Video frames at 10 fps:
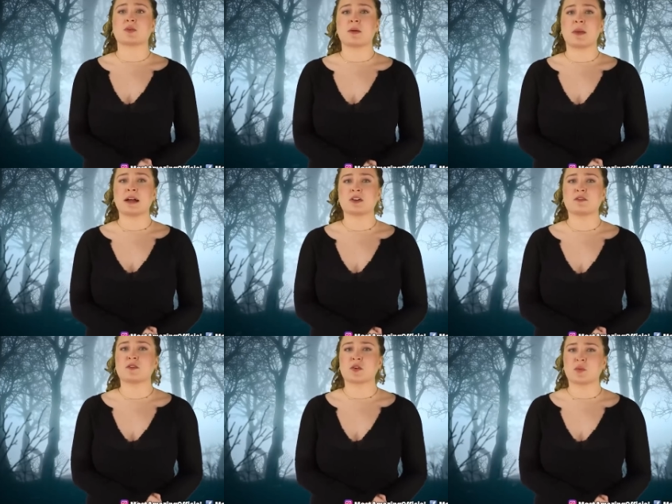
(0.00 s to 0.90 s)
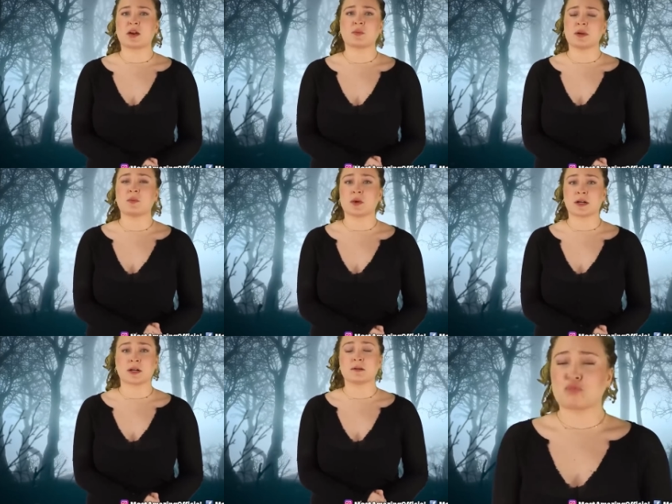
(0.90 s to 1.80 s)
the reminder for where we
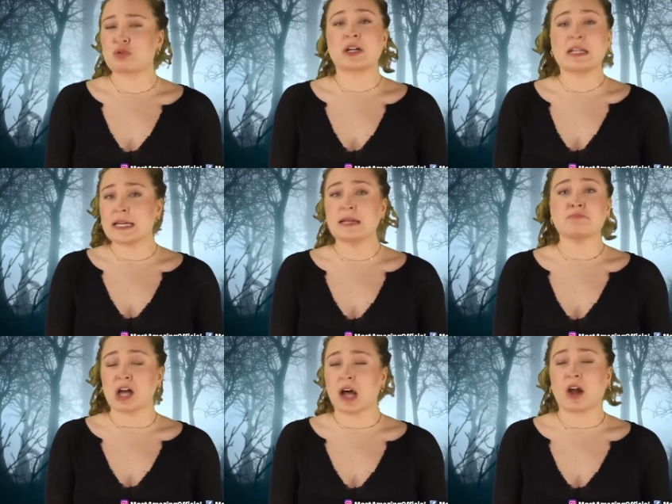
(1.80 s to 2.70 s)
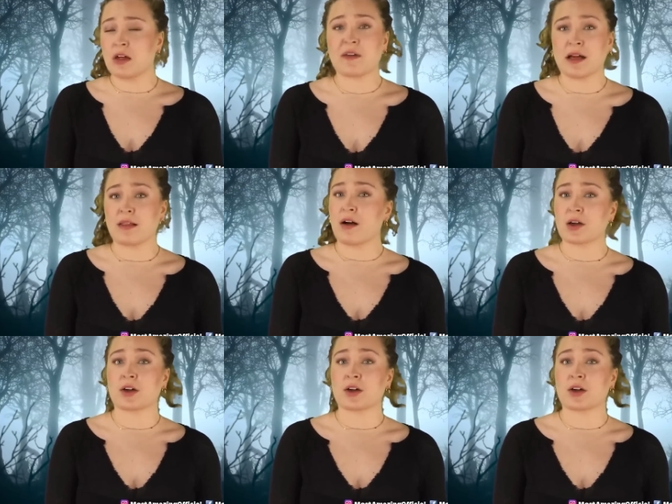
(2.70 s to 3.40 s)
were really not all that long